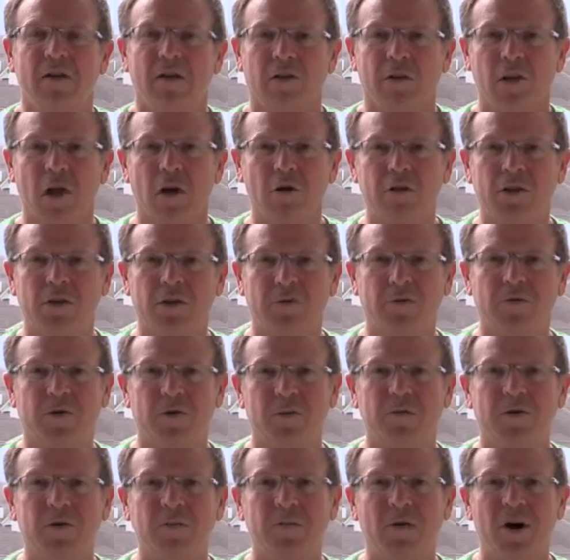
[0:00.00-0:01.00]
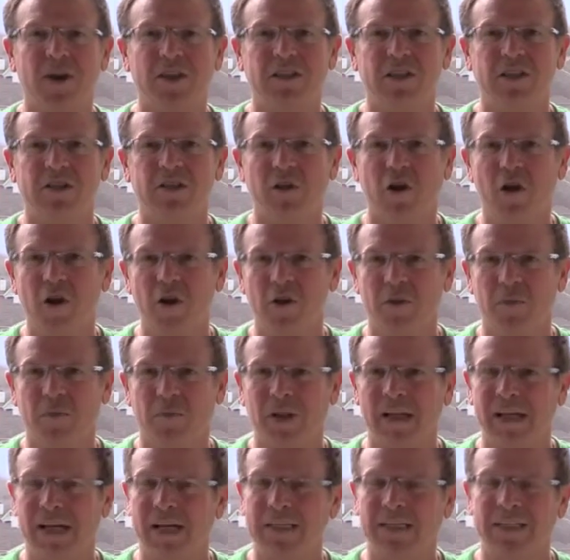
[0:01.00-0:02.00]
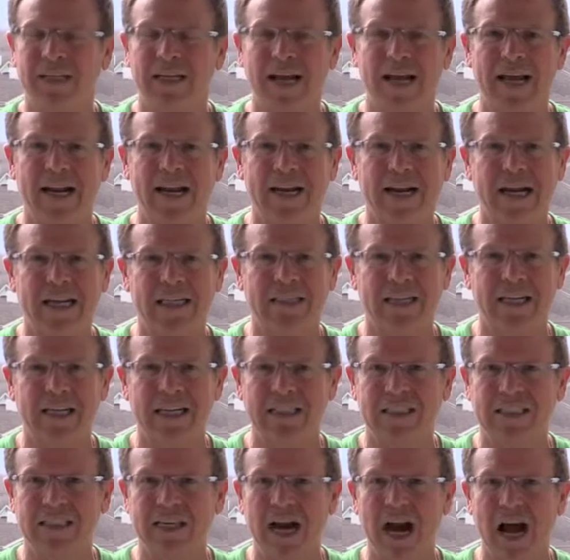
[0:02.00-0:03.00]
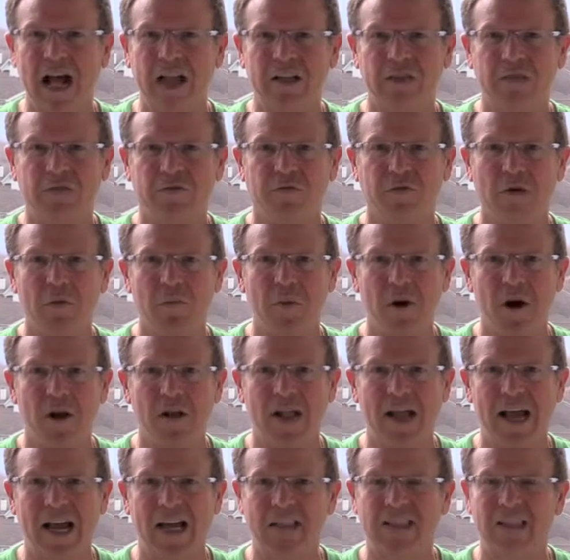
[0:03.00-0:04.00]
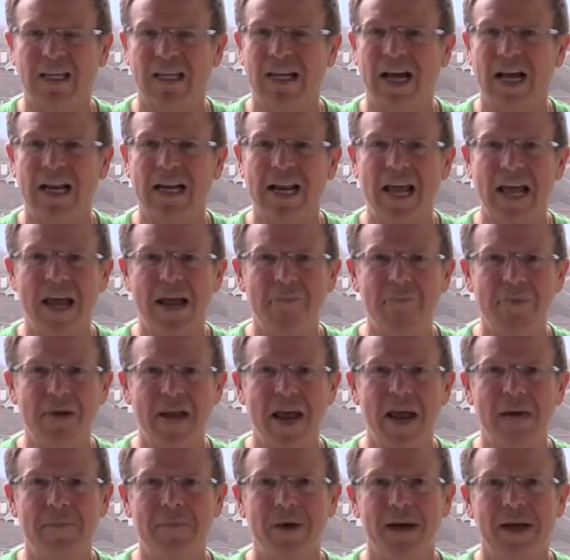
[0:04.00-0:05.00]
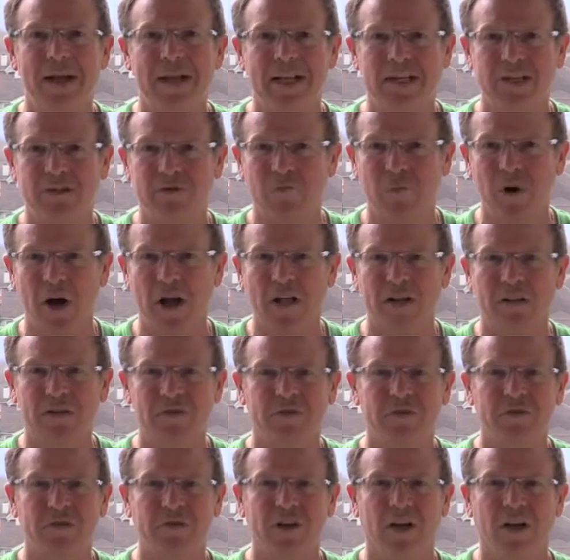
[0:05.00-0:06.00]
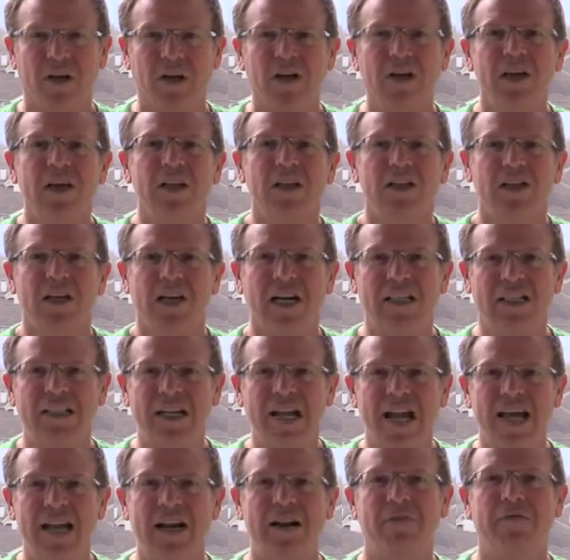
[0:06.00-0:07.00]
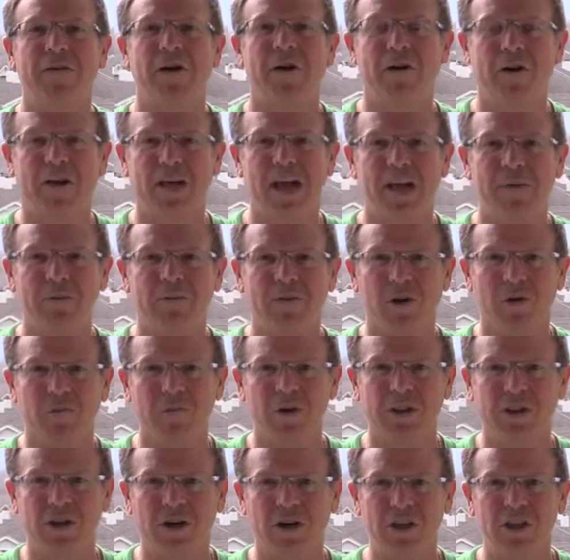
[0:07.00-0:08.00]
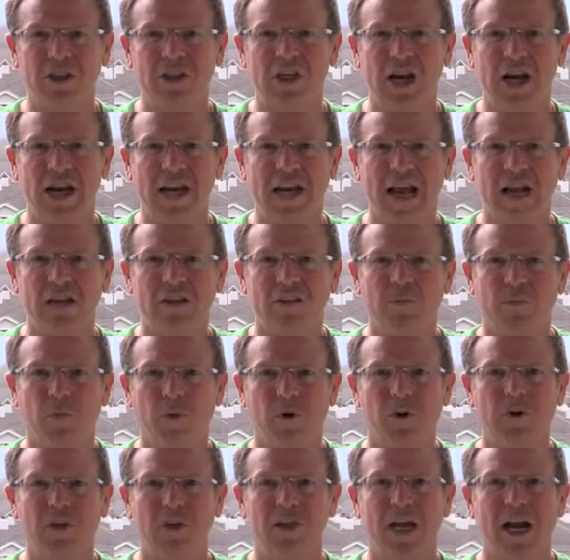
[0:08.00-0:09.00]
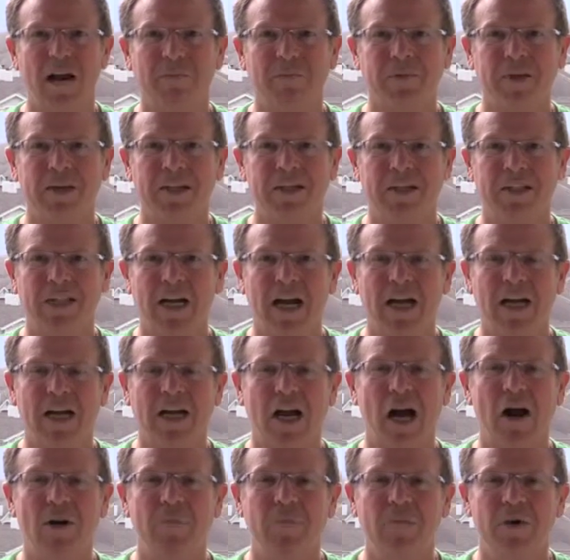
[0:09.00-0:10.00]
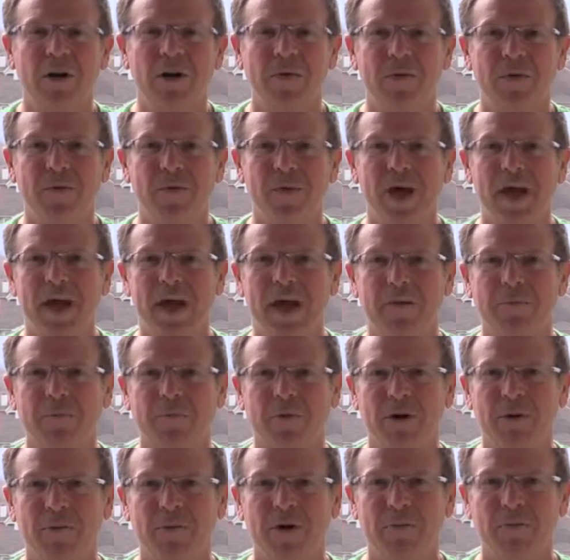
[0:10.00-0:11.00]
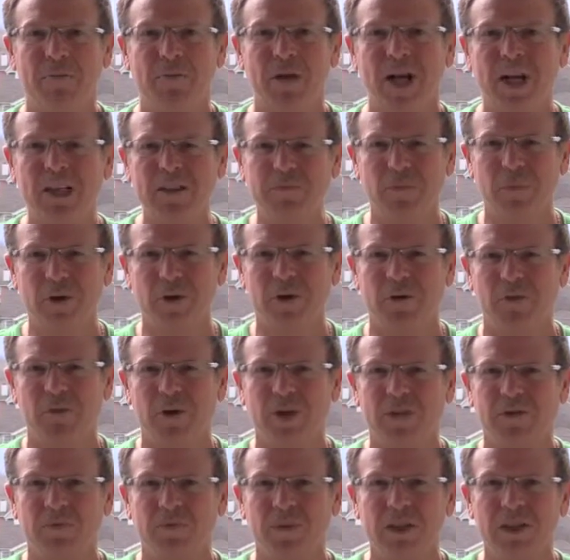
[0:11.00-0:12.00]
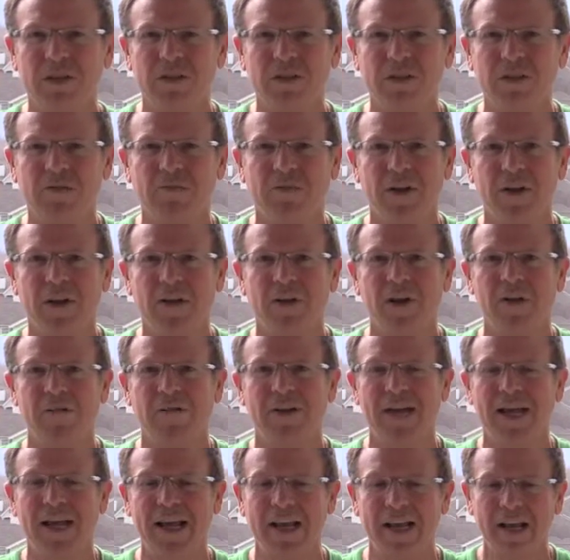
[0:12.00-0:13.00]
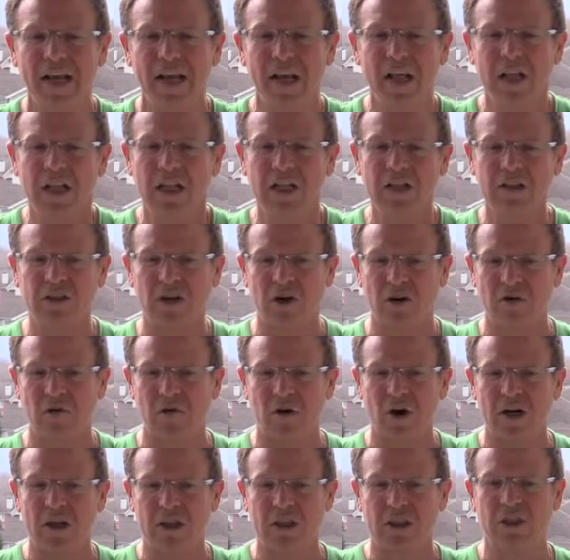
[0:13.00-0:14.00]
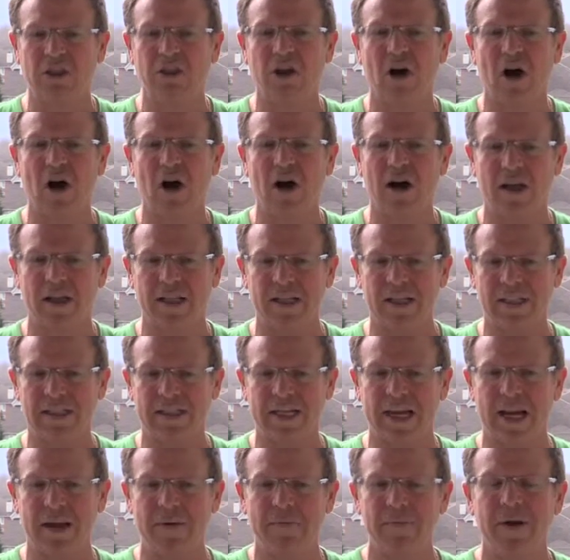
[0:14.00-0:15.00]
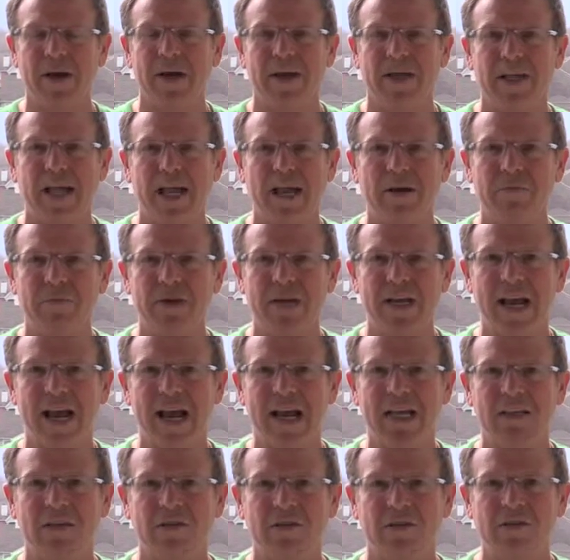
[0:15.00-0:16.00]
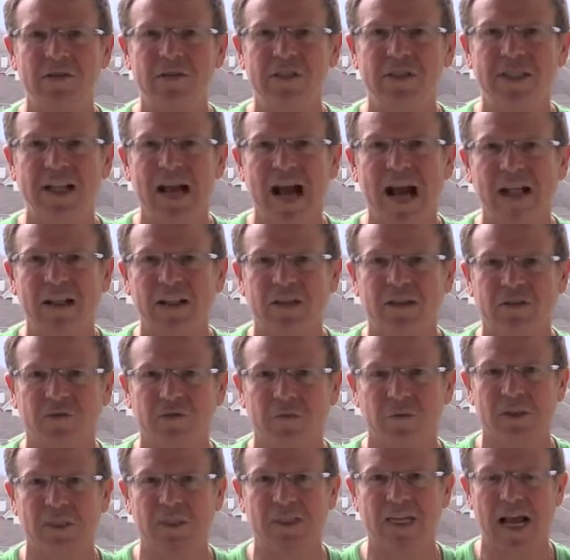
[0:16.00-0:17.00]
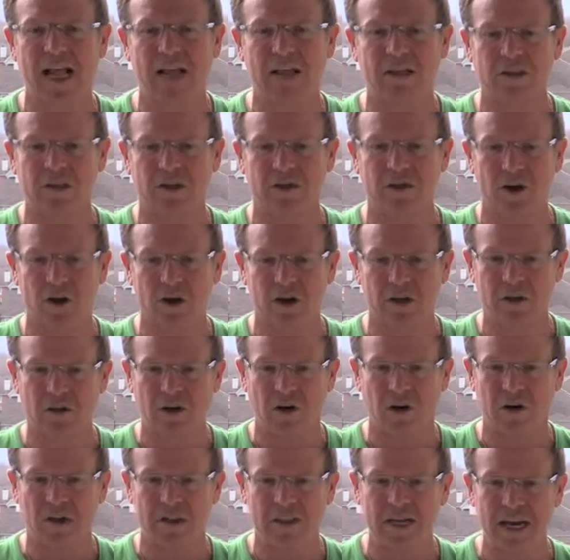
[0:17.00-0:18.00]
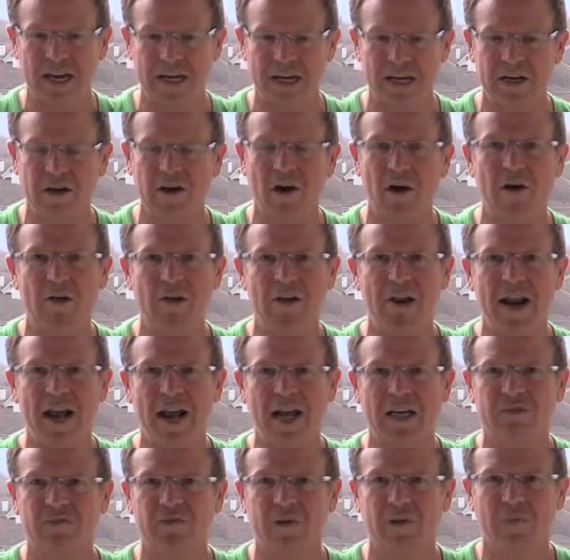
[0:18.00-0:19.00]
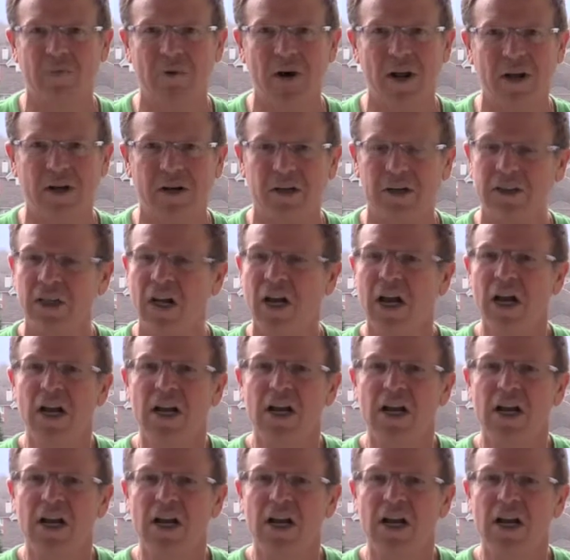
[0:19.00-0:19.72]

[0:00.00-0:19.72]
Lowest subscription prices on the planet. Tonight, I got tonight's college football action. I got an NBA pick and as well as tonight's NFL game. So be sure to check out SportsChatPlace.com Premium and Premium Plus. But the reason we do this video every day, let's go to our dog of the day pick and we head to Dallas where the Dallas Stars are taking on the Nashville Predators.